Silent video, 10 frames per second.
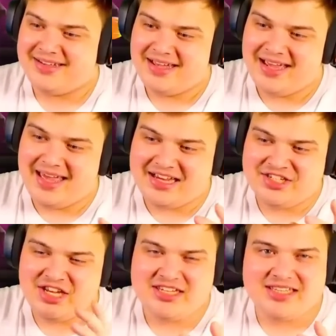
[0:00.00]
It
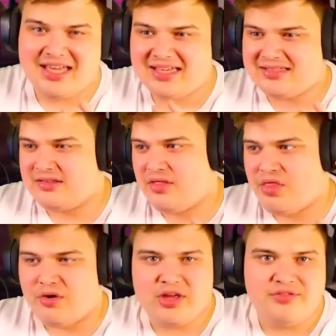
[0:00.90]
exchanged like
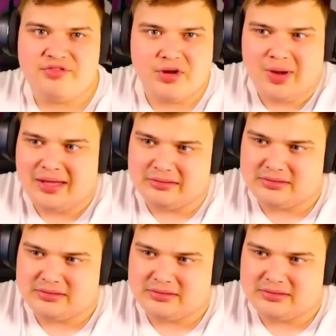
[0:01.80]
three wilds,